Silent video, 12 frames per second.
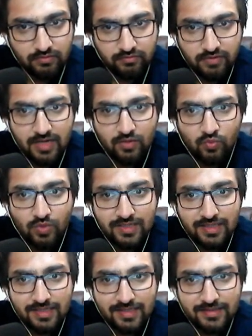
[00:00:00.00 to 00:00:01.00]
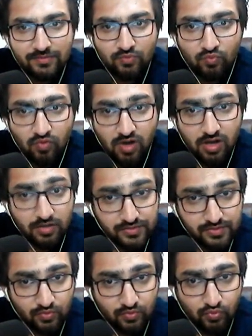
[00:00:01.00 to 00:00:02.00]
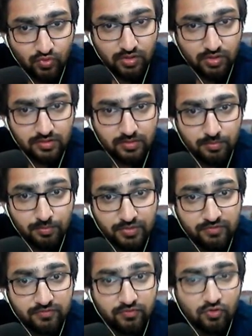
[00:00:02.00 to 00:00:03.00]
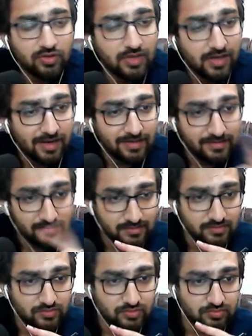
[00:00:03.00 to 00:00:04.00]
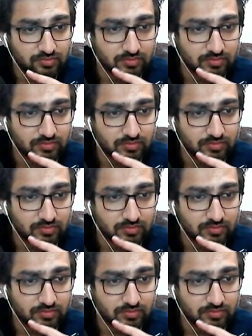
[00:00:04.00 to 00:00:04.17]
Find what it was worth before the rise.